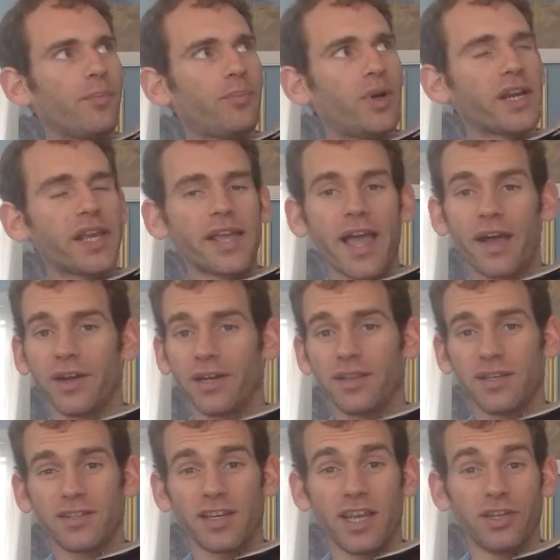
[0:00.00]
bringing out in
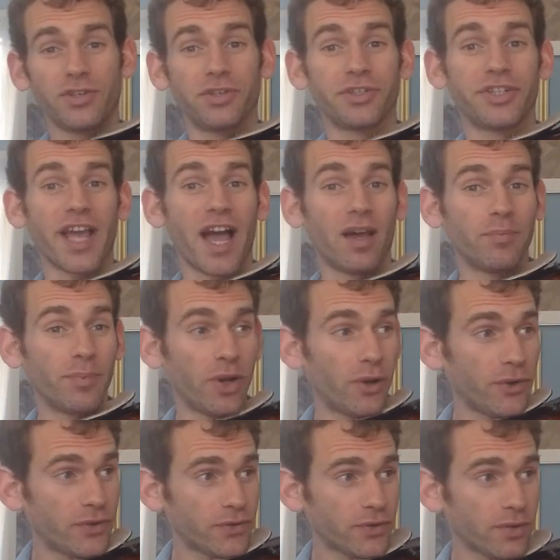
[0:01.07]
this case your down
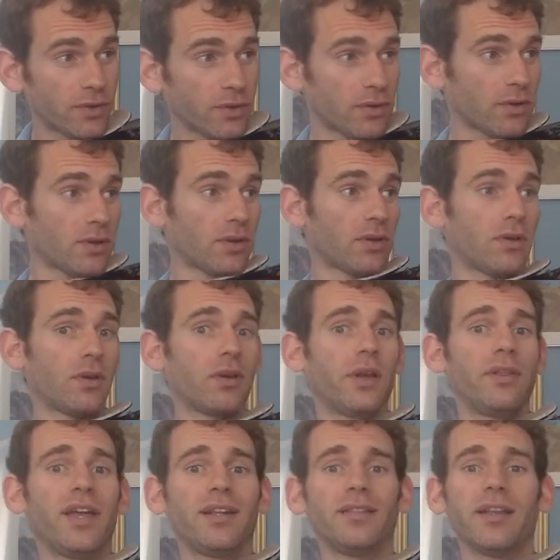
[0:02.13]
bows,
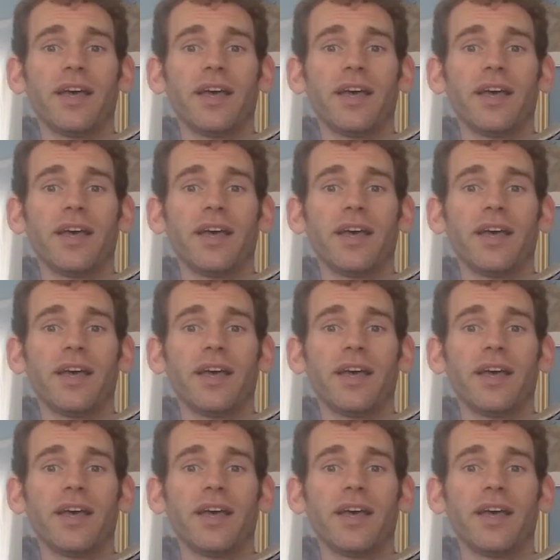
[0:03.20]
and then